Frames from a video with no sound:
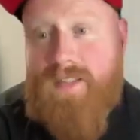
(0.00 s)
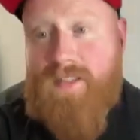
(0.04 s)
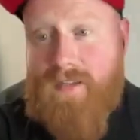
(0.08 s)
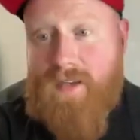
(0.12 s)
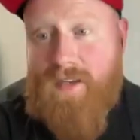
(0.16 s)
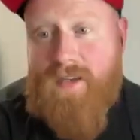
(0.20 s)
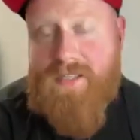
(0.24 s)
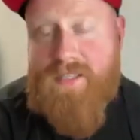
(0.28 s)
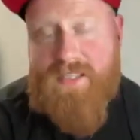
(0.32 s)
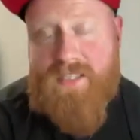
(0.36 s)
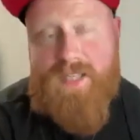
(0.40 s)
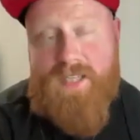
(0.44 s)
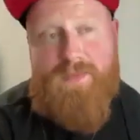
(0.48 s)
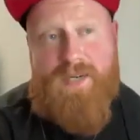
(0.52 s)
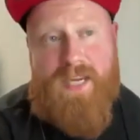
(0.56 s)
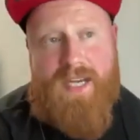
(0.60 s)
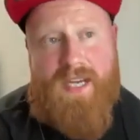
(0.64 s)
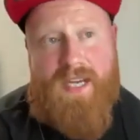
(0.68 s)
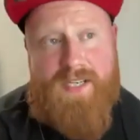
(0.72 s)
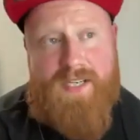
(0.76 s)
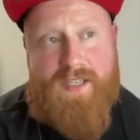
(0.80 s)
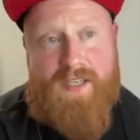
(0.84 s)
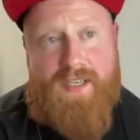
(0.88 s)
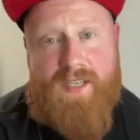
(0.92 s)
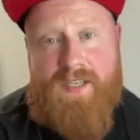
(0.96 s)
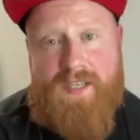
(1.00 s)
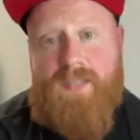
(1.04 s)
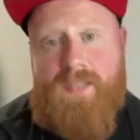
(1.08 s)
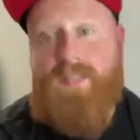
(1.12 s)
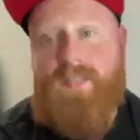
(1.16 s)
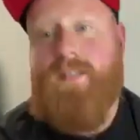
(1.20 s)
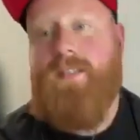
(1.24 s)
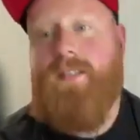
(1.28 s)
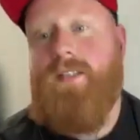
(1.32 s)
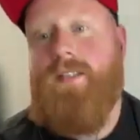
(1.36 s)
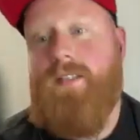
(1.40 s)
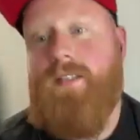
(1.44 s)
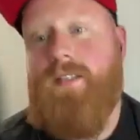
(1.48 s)
The last time I had it,
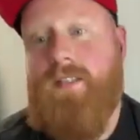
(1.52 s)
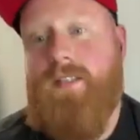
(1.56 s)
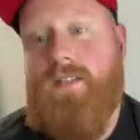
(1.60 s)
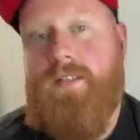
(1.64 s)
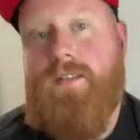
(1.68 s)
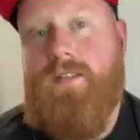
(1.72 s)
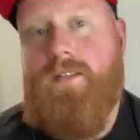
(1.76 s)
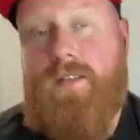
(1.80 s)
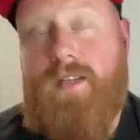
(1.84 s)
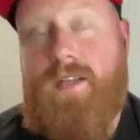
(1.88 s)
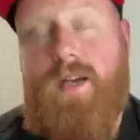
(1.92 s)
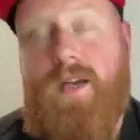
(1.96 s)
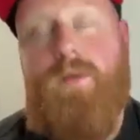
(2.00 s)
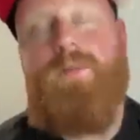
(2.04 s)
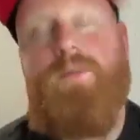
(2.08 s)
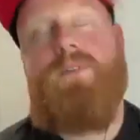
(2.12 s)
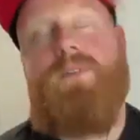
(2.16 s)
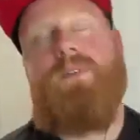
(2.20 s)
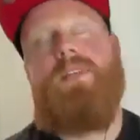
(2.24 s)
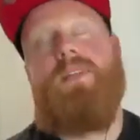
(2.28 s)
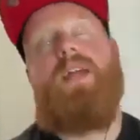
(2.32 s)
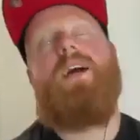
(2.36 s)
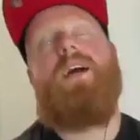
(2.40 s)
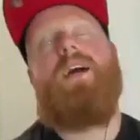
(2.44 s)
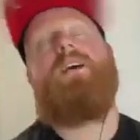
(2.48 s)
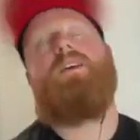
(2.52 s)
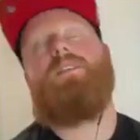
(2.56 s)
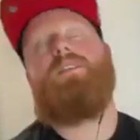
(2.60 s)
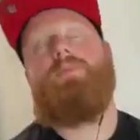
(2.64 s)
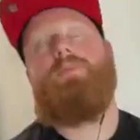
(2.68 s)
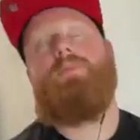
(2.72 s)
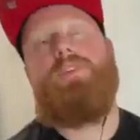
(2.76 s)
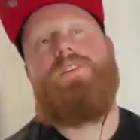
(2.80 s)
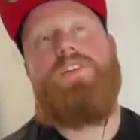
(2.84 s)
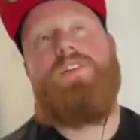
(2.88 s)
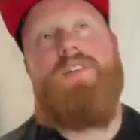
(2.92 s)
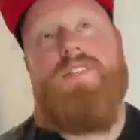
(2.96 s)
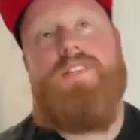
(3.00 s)
I
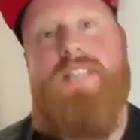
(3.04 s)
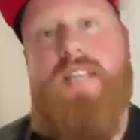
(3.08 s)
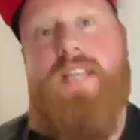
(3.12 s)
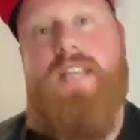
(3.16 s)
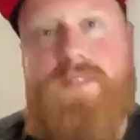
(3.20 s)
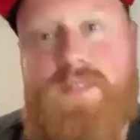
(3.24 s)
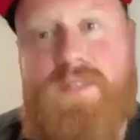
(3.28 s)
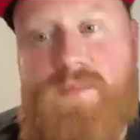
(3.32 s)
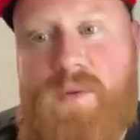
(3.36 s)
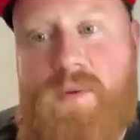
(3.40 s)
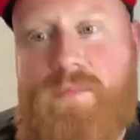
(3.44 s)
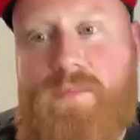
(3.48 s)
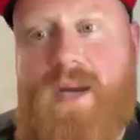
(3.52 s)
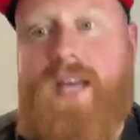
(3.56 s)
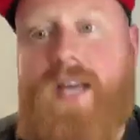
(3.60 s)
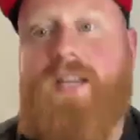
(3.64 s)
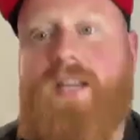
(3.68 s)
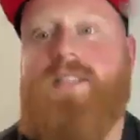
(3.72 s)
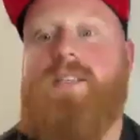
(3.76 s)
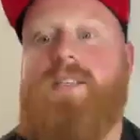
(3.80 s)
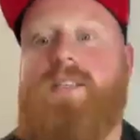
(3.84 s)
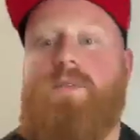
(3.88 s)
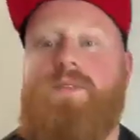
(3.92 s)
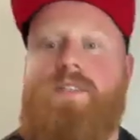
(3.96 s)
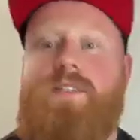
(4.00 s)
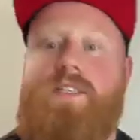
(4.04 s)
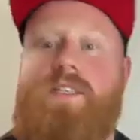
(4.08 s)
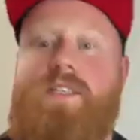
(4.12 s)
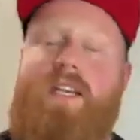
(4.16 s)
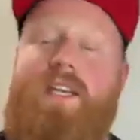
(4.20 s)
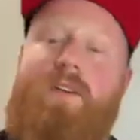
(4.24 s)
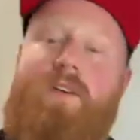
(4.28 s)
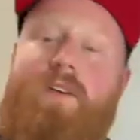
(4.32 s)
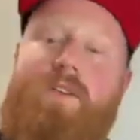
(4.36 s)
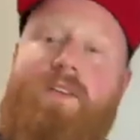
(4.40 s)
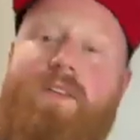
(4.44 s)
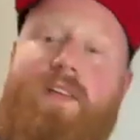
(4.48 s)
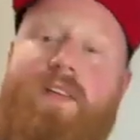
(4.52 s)
suppose you could say I was on my back because I was
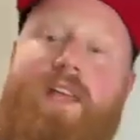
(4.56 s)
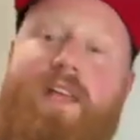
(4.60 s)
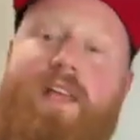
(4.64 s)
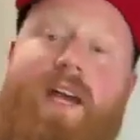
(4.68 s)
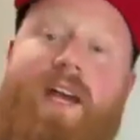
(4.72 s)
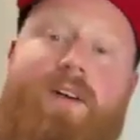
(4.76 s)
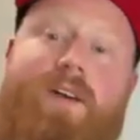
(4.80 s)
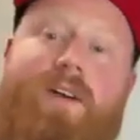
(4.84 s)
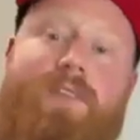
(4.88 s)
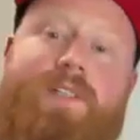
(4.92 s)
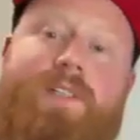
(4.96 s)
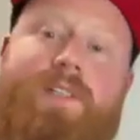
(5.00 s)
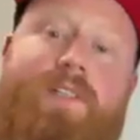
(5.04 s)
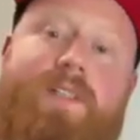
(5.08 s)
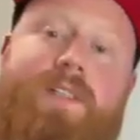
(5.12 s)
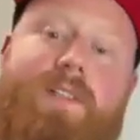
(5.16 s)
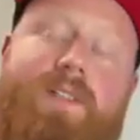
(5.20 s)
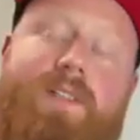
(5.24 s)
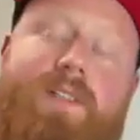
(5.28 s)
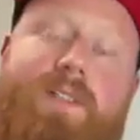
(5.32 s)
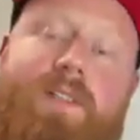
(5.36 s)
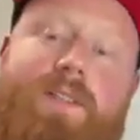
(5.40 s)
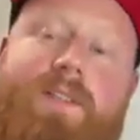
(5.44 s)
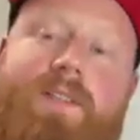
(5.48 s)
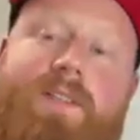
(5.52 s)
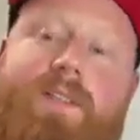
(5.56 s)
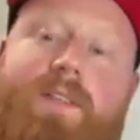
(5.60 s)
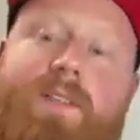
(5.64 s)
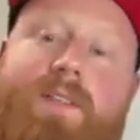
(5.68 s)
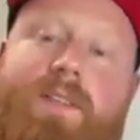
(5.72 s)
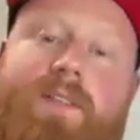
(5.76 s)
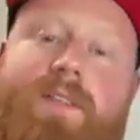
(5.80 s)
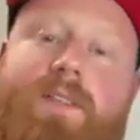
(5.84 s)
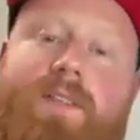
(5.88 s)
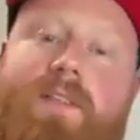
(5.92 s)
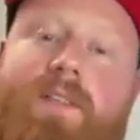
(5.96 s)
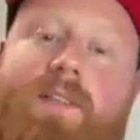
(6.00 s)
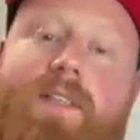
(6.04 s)
sitting on the couch,
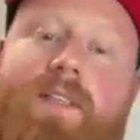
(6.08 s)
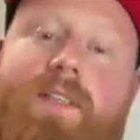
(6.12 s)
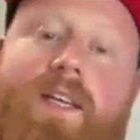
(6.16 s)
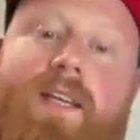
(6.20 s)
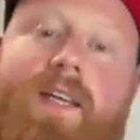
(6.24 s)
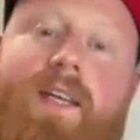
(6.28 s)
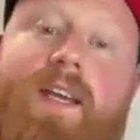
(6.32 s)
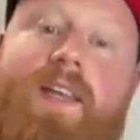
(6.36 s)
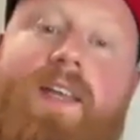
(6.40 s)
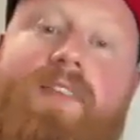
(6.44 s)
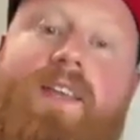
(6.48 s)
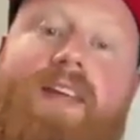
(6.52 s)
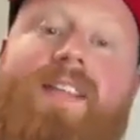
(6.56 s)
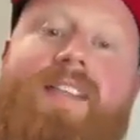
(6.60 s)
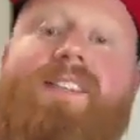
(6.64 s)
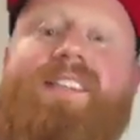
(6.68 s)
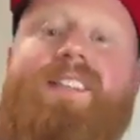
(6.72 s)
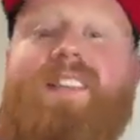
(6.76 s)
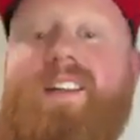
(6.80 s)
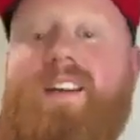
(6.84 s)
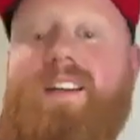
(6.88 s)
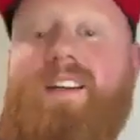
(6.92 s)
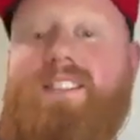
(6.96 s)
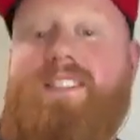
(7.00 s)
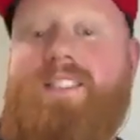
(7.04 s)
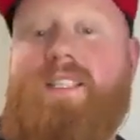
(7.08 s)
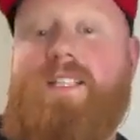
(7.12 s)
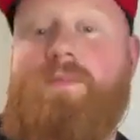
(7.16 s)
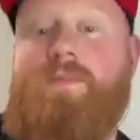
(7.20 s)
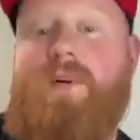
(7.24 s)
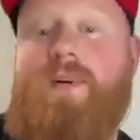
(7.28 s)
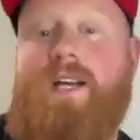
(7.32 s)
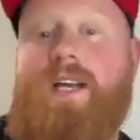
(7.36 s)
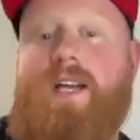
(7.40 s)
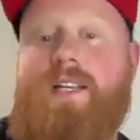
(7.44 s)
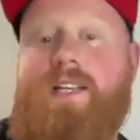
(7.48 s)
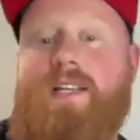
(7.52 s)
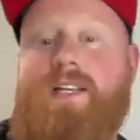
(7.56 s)
and that's the last time
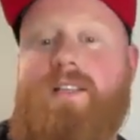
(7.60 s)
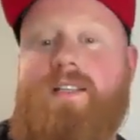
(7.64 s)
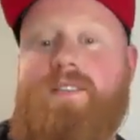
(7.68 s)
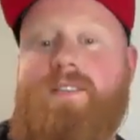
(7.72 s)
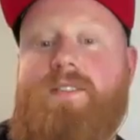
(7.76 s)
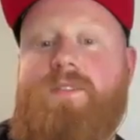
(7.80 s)
I had it.